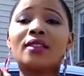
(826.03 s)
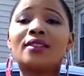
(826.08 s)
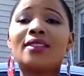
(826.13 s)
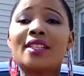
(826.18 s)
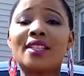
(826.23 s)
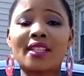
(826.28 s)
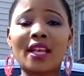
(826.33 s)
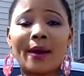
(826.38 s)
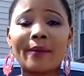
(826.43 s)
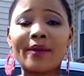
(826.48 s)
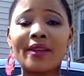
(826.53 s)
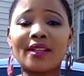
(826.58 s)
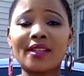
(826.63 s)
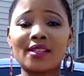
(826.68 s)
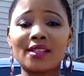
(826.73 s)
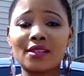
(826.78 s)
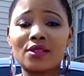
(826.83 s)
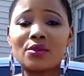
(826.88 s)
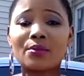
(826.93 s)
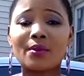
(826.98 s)
this
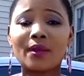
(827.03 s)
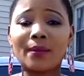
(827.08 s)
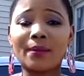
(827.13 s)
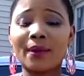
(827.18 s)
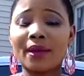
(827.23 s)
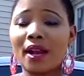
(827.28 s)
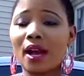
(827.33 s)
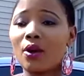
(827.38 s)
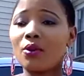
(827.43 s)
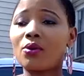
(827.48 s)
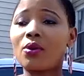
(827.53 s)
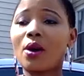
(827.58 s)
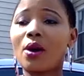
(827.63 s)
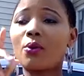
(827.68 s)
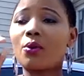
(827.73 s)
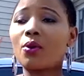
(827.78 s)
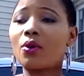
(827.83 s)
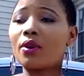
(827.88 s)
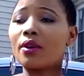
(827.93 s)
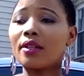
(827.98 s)
community to be better. I
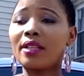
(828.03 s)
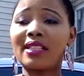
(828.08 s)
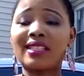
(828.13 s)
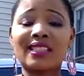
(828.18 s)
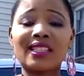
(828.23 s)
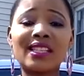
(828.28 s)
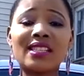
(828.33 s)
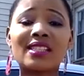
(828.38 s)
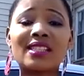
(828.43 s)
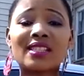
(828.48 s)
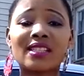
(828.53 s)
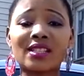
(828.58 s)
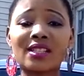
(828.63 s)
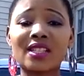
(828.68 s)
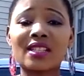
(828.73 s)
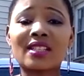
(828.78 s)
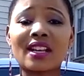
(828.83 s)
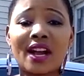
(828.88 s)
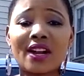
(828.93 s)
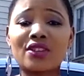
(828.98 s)
want this
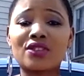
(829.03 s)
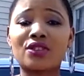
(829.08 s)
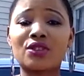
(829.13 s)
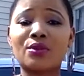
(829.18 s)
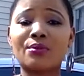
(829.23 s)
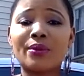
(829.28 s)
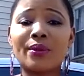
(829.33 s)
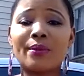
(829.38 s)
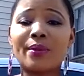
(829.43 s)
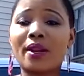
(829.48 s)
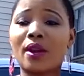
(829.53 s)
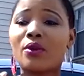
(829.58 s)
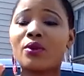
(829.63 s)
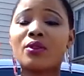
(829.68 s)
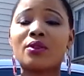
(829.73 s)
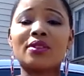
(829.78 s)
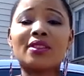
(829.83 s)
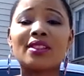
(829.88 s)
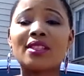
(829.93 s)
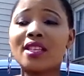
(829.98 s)
country to be better,
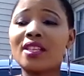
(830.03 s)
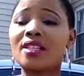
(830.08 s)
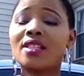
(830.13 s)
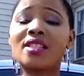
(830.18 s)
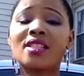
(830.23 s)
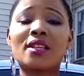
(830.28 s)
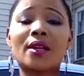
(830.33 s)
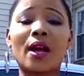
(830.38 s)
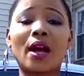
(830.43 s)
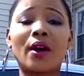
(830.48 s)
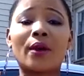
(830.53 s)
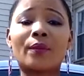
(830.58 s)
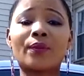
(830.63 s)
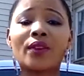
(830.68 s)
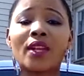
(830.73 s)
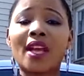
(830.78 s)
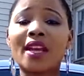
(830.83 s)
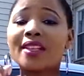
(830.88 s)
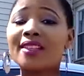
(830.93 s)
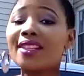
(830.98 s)
or this
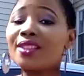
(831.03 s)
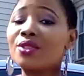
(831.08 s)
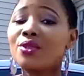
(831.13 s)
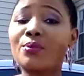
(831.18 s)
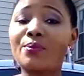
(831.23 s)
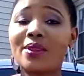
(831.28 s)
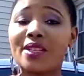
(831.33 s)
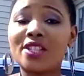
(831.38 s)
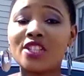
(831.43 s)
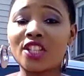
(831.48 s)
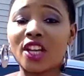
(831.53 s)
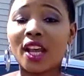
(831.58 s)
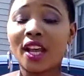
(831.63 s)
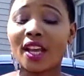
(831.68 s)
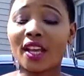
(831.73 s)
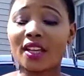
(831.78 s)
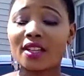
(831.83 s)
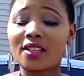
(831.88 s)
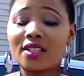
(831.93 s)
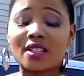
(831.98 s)
to be
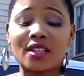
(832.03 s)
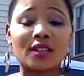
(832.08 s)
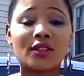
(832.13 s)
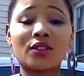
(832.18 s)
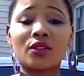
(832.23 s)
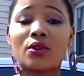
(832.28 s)
changed.